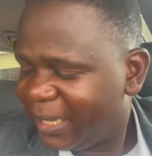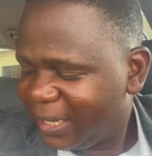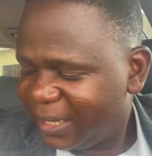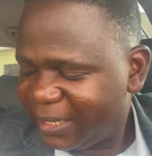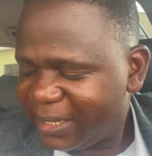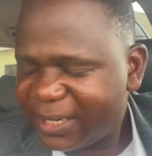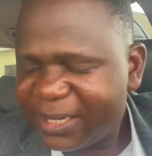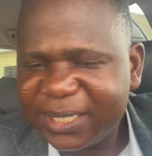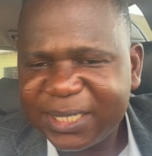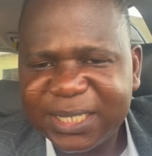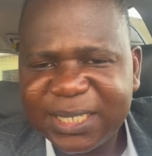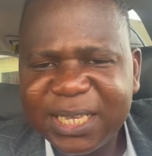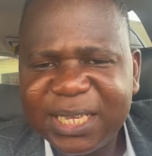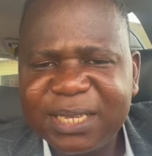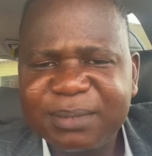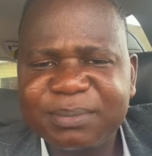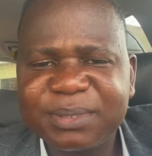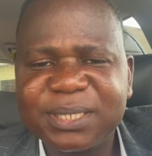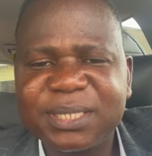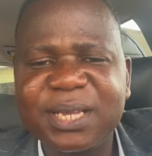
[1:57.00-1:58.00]
He didn't see
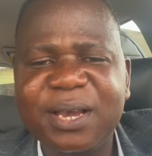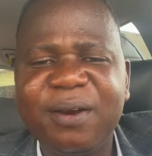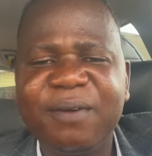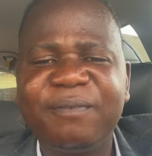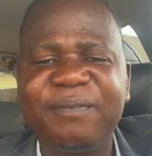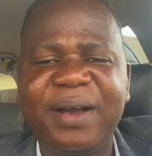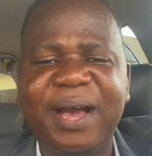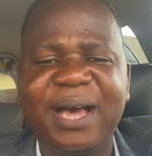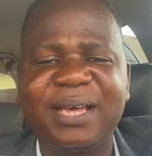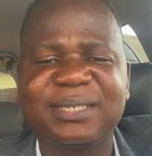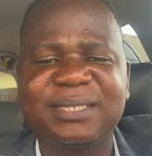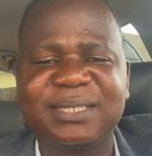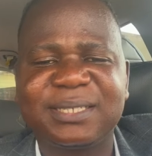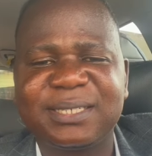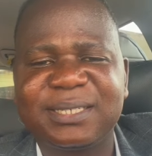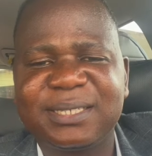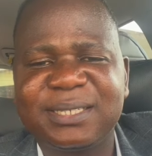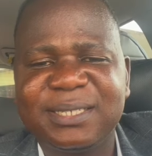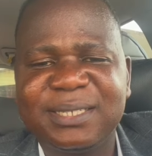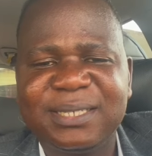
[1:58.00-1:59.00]
himself
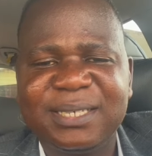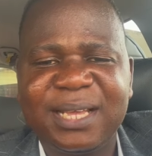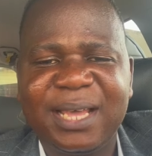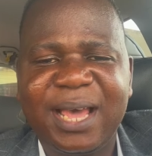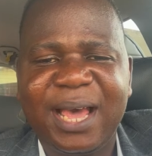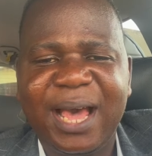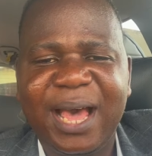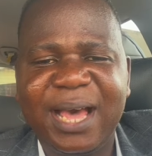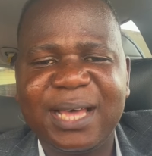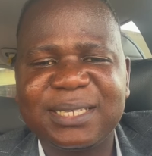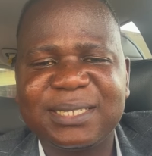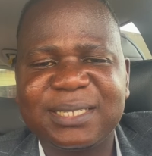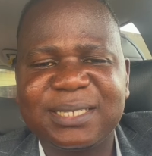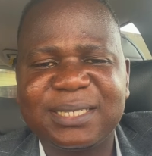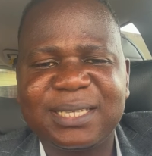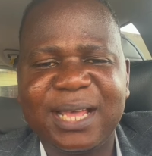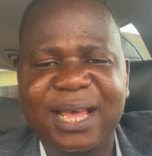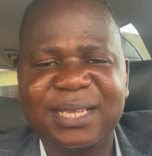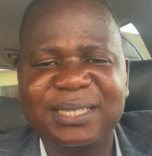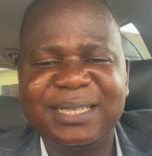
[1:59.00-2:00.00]
as
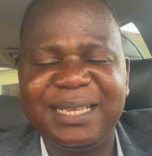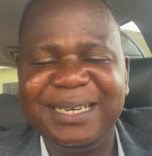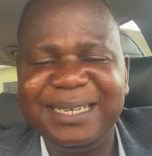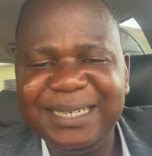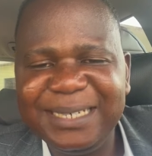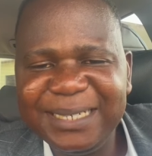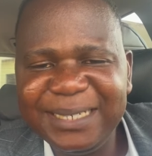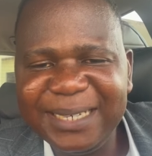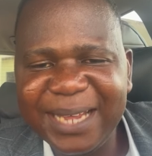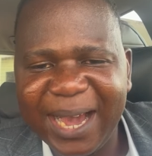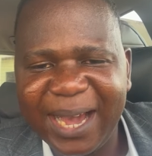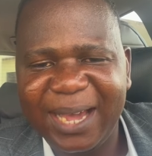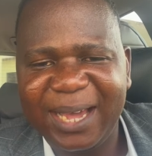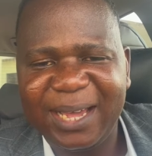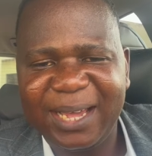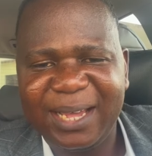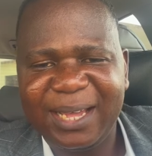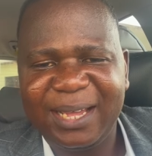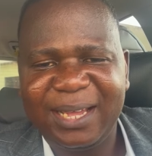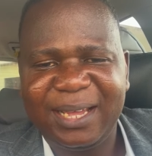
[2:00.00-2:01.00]
as as a leader.
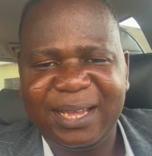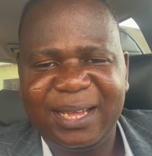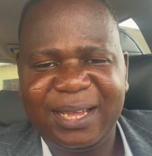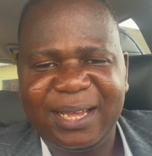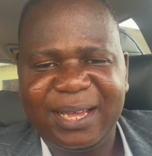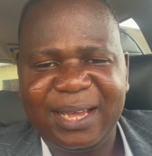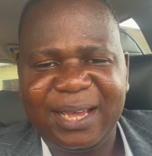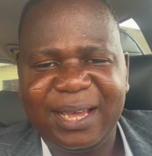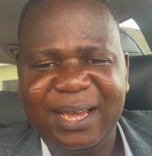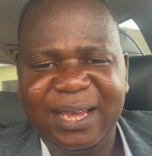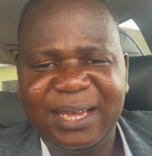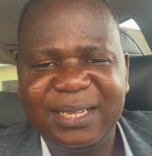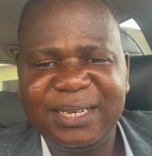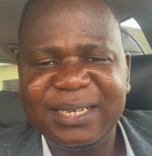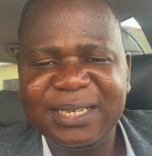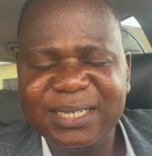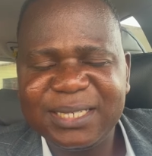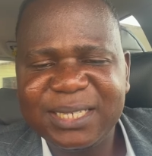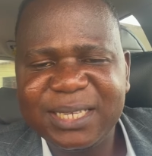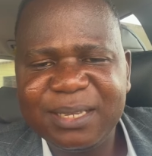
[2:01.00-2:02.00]
He
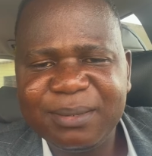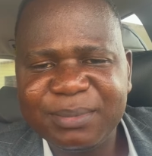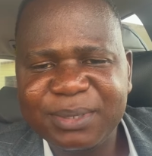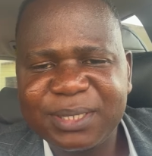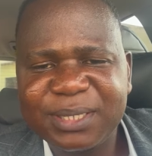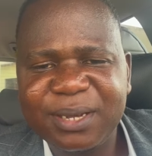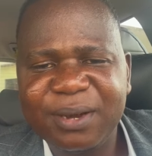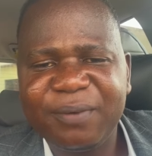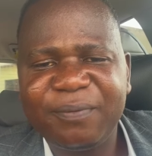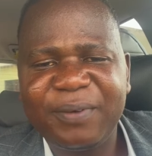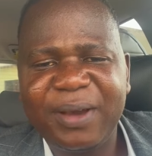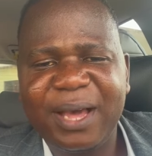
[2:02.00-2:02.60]
didn't see himself